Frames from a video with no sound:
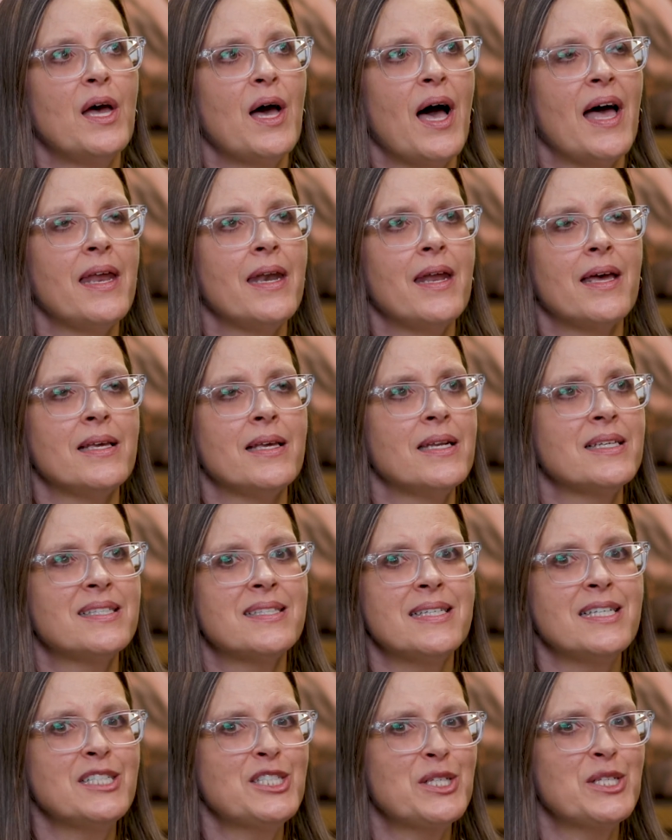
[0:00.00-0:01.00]
And
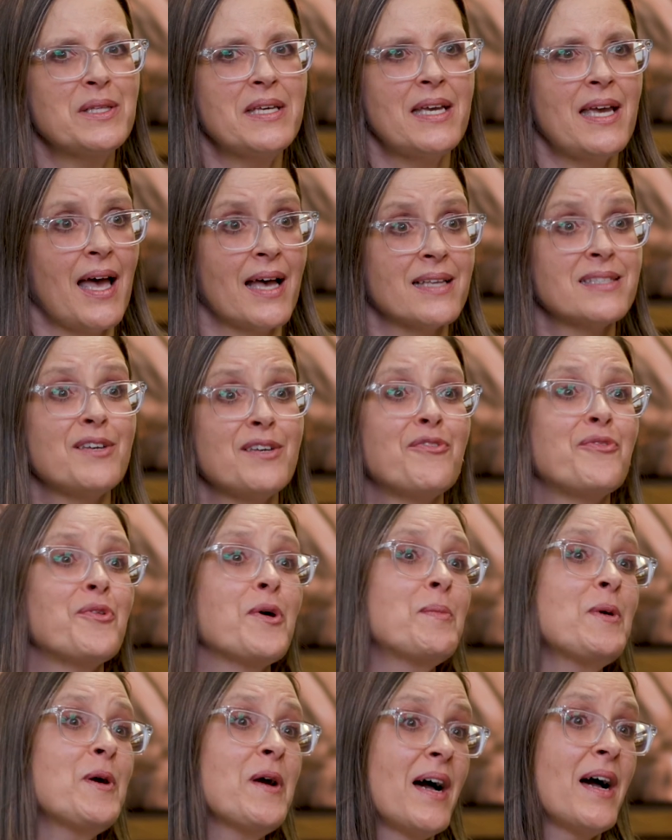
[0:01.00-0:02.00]
essentially, as a
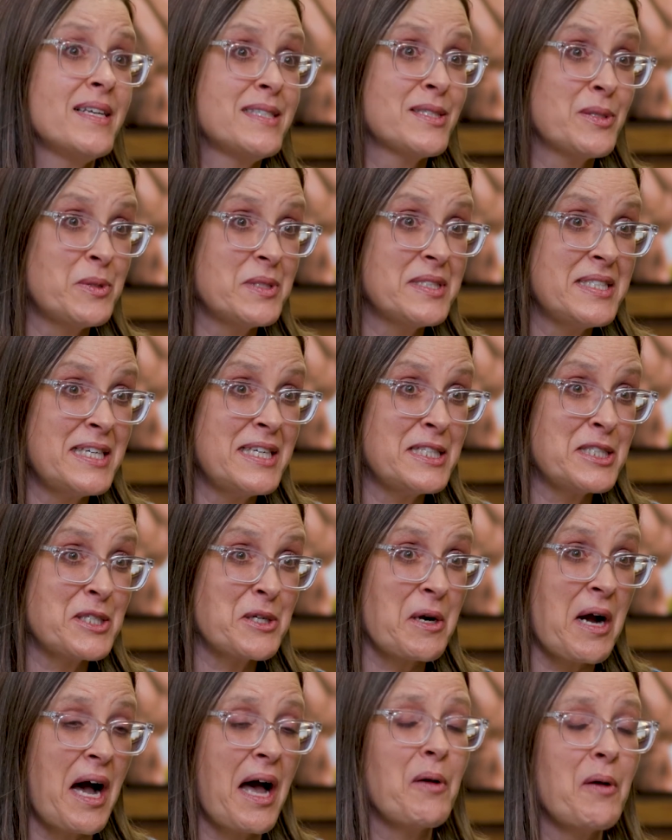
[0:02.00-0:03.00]
former high school
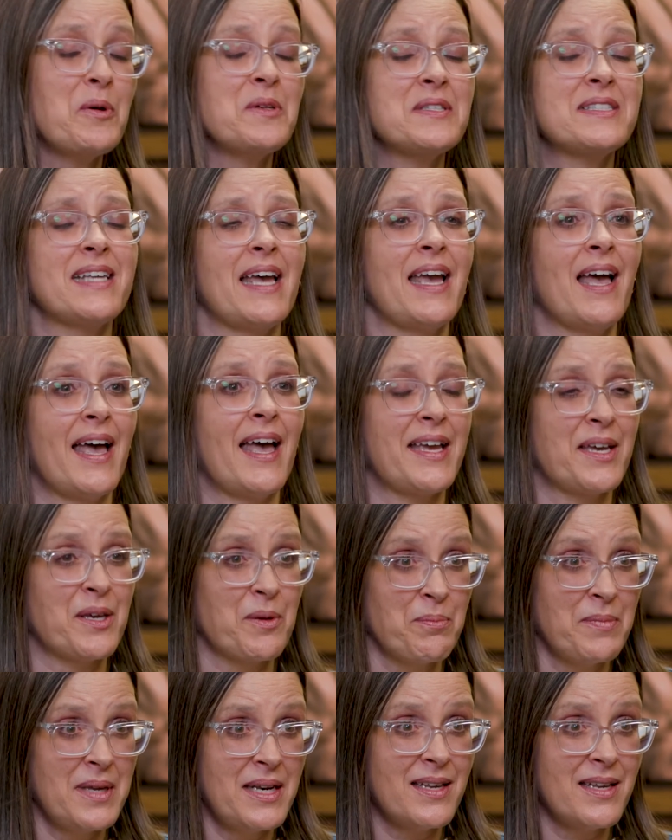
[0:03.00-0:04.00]
teacher, I will say I
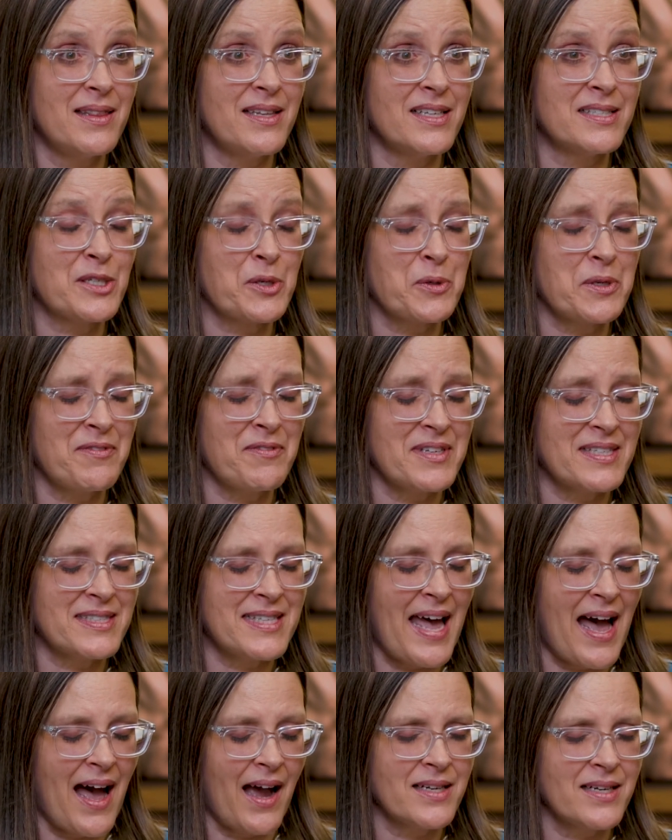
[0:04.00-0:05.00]
committed this grievous
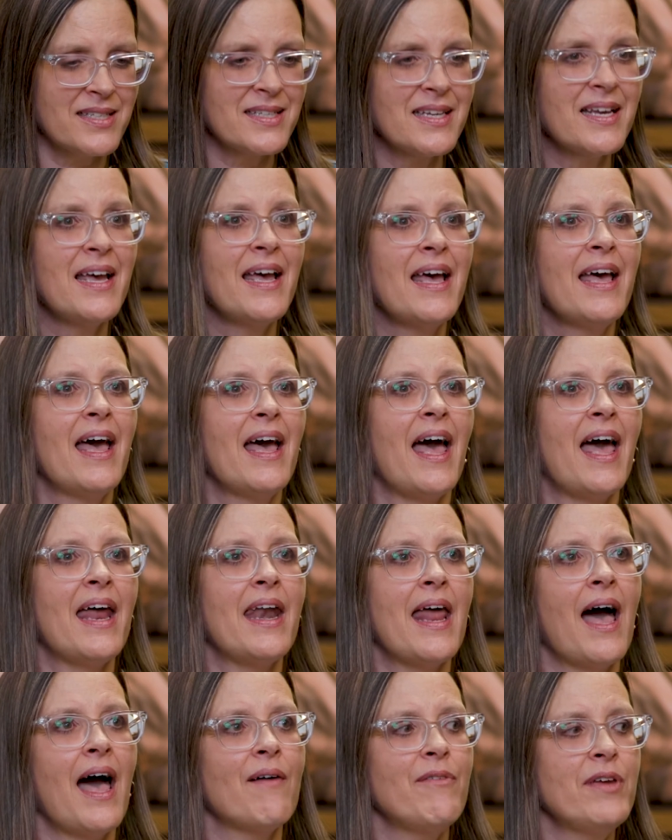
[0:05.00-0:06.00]
act.
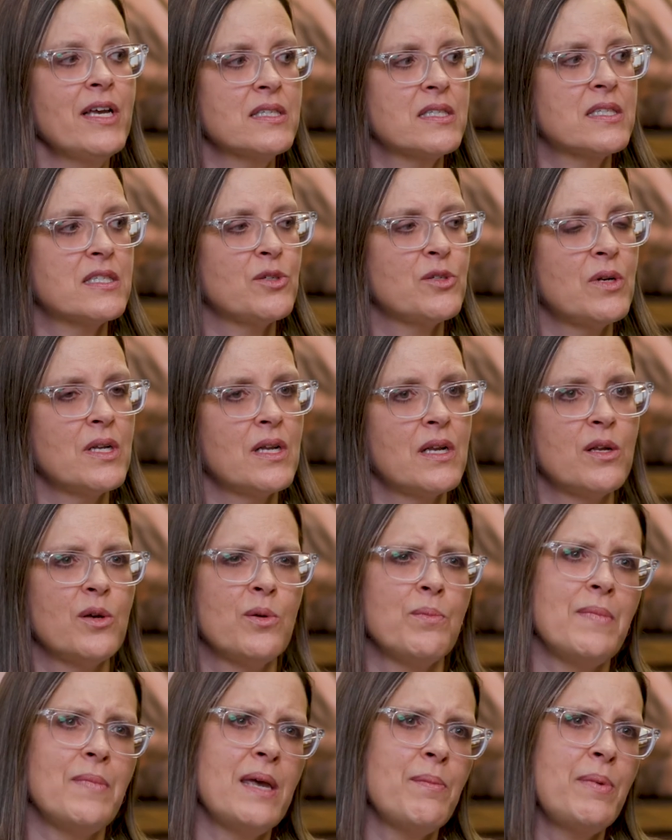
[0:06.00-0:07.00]
And having a student
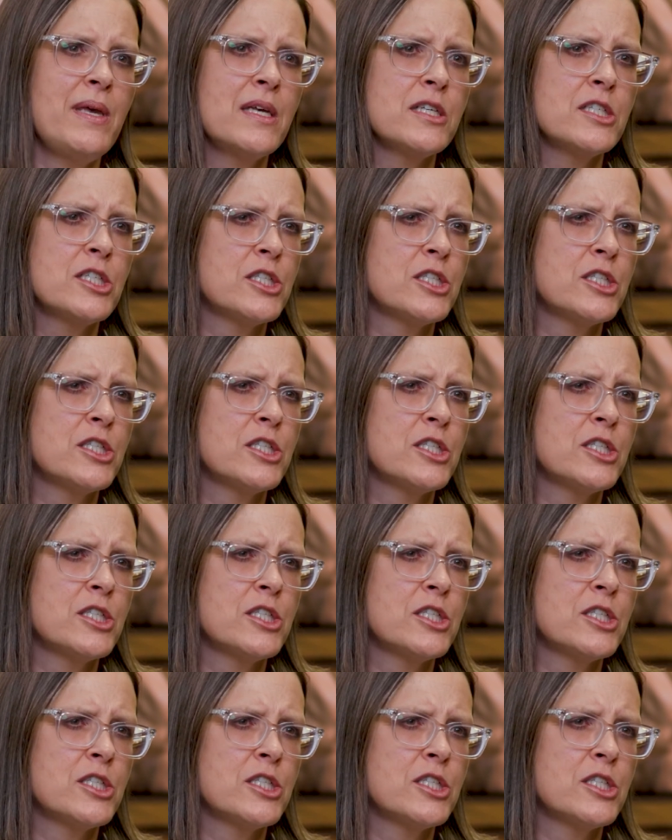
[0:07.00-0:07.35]
who maybe is